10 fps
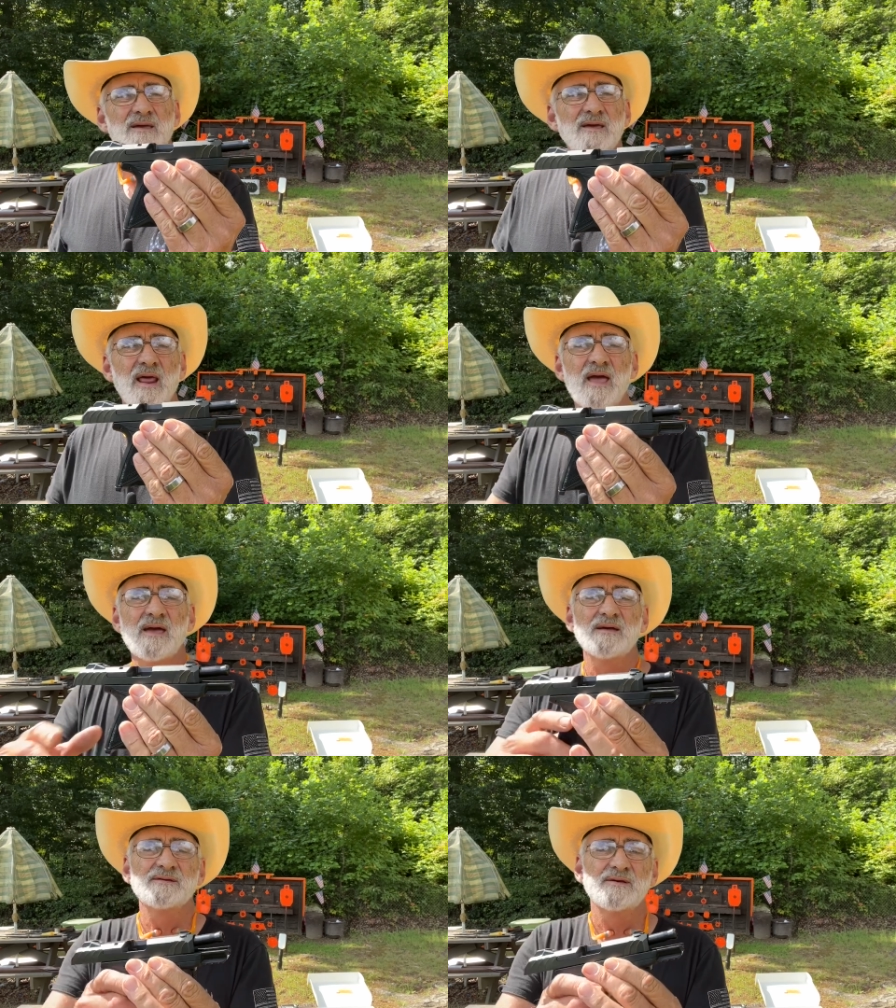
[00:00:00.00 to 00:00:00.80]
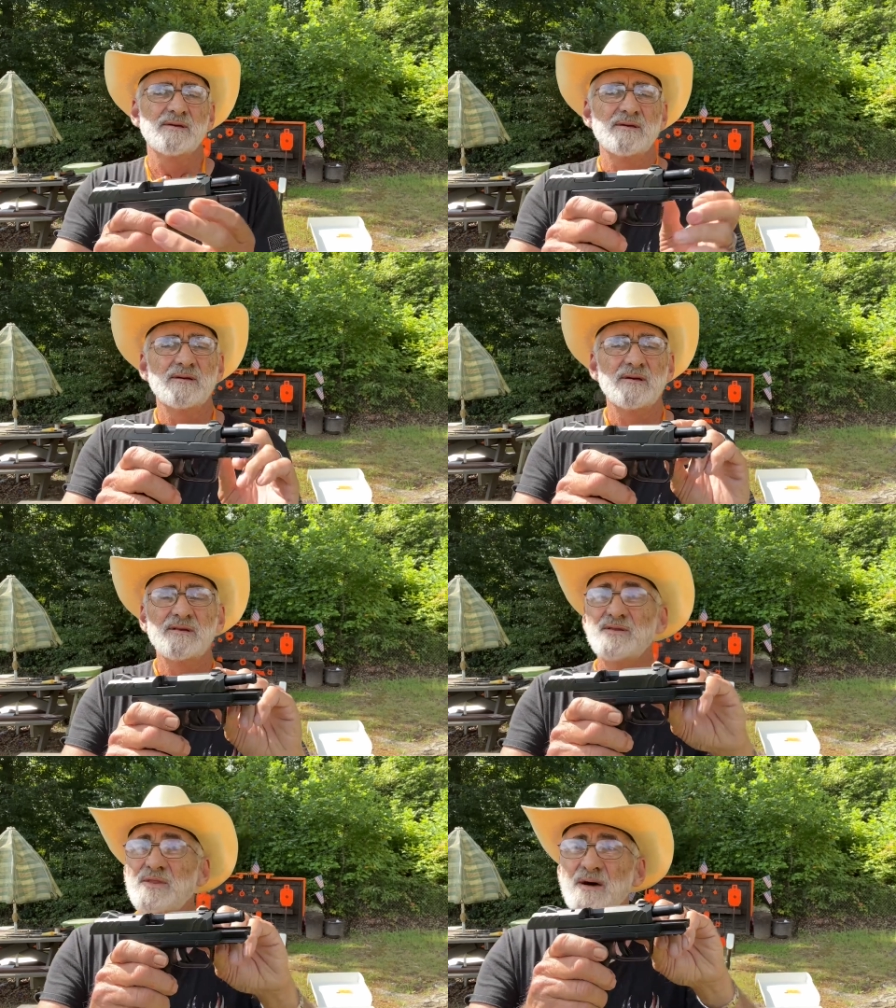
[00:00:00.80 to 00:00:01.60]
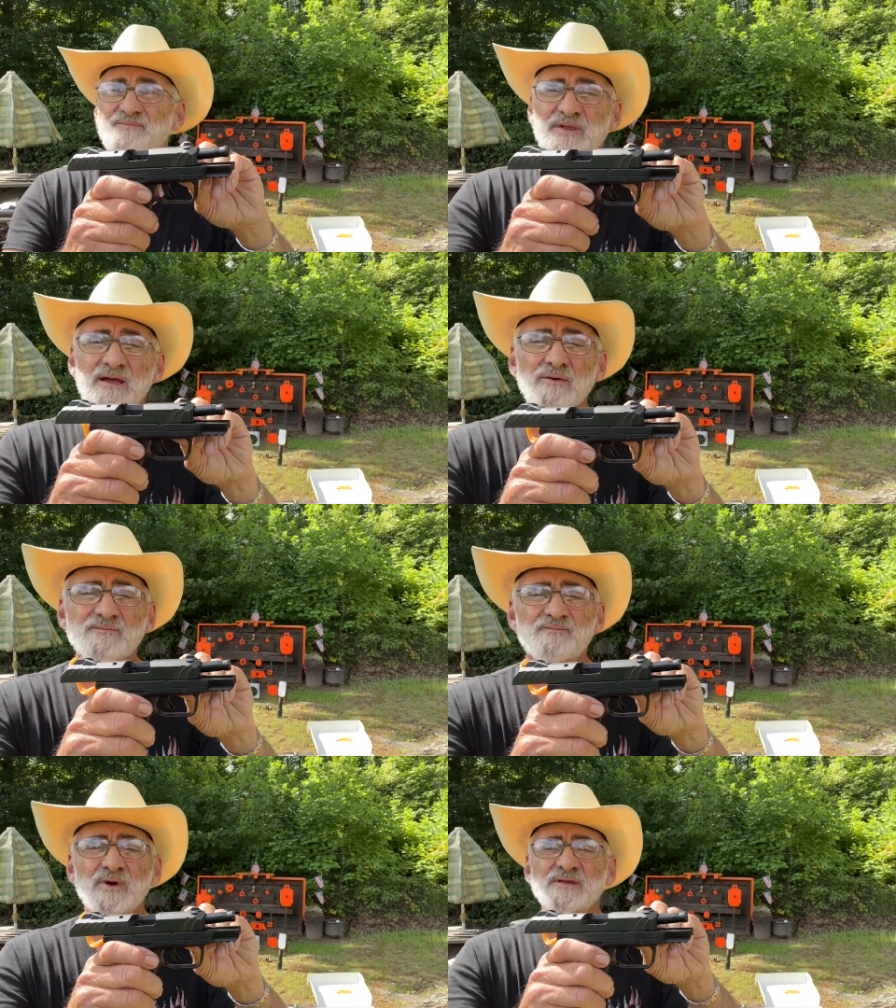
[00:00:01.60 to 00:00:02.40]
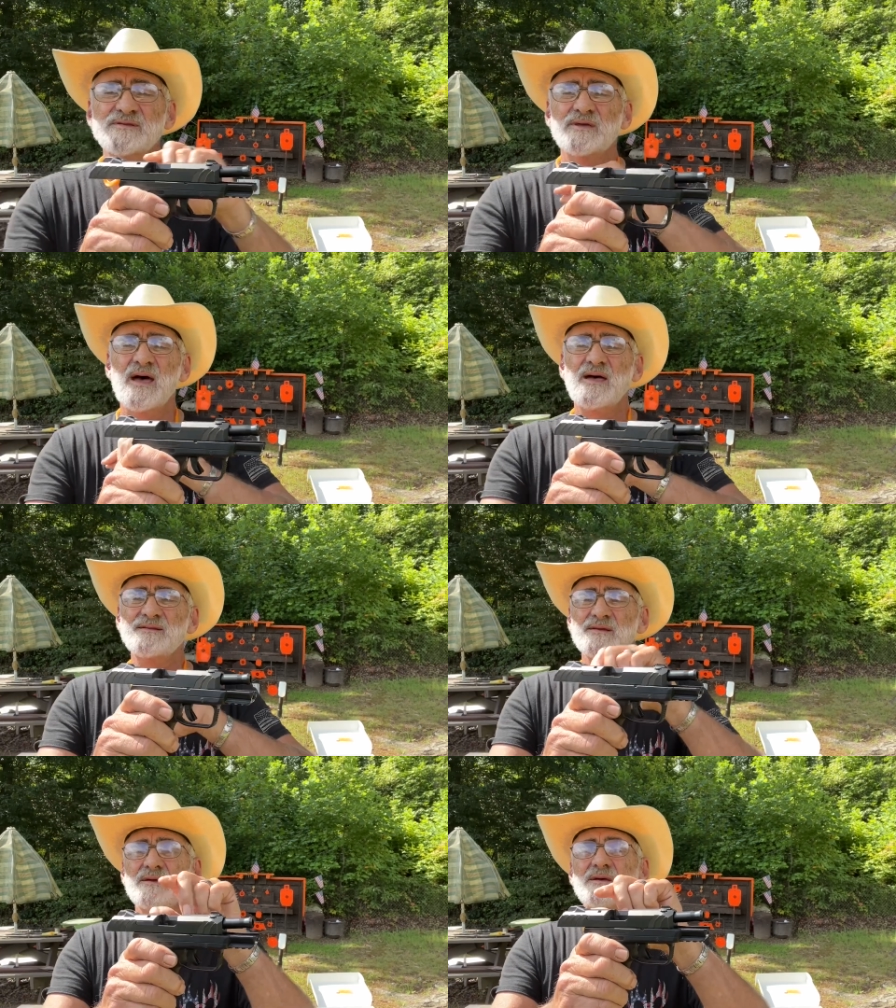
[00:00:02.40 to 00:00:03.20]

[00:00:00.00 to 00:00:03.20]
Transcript: It has dovetailed front sights,